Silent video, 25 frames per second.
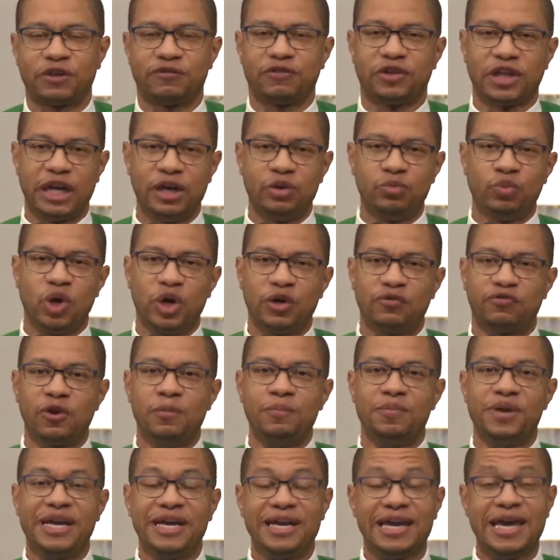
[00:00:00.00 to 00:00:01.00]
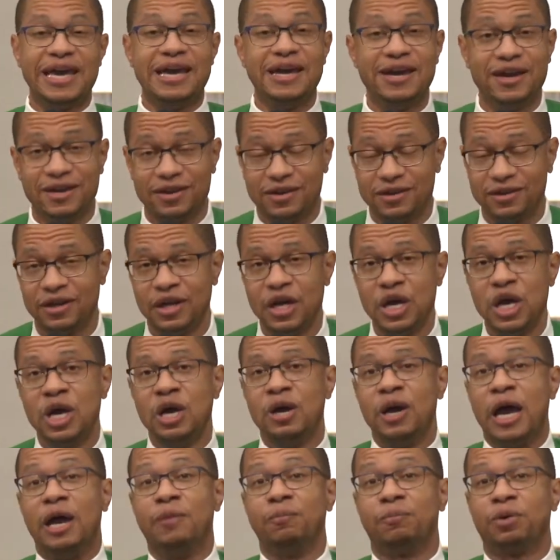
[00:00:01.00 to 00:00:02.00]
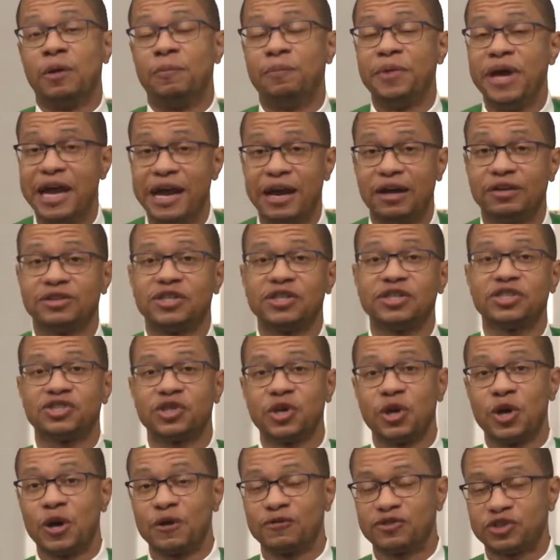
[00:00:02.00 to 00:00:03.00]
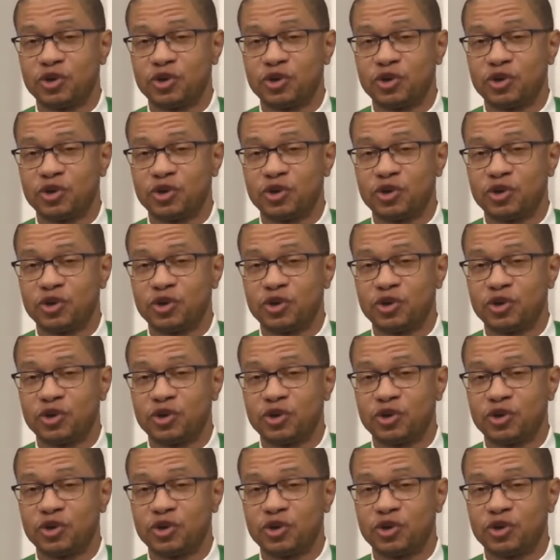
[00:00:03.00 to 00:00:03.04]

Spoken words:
of Glenwood from being here and prepared to serve.